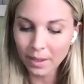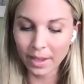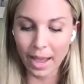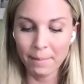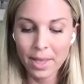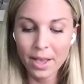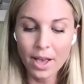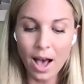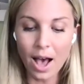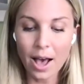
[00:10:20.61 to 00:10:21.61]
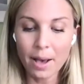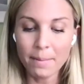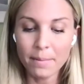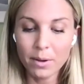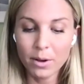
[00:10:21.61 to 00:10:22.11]
Okay.
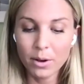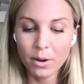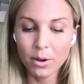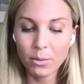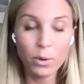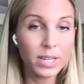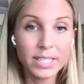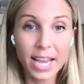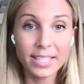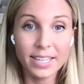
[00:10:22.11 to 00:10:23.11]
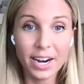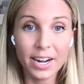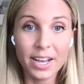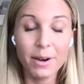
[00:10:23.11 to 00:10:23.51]
Um, Worst case scenario,